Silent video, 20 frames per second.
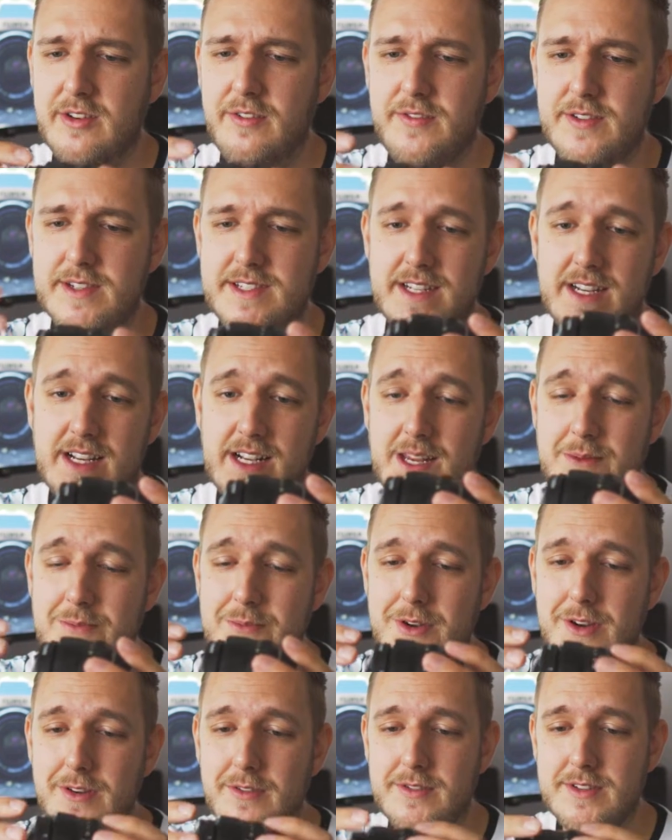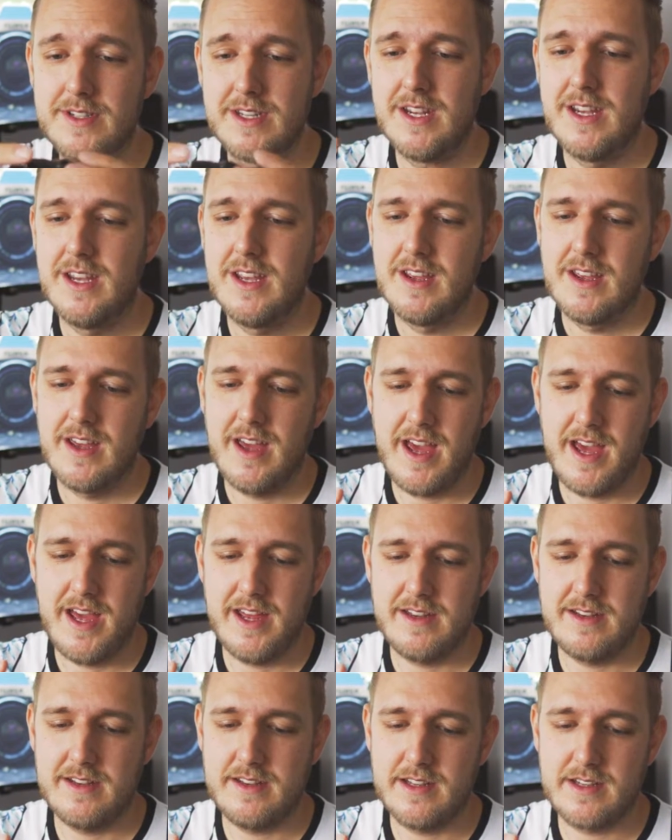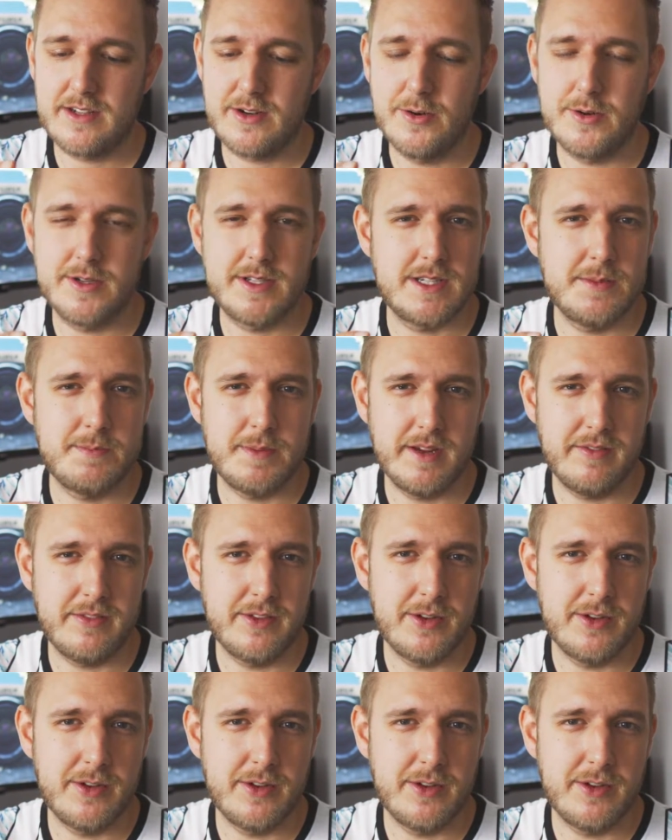physically moves and this causes a bit of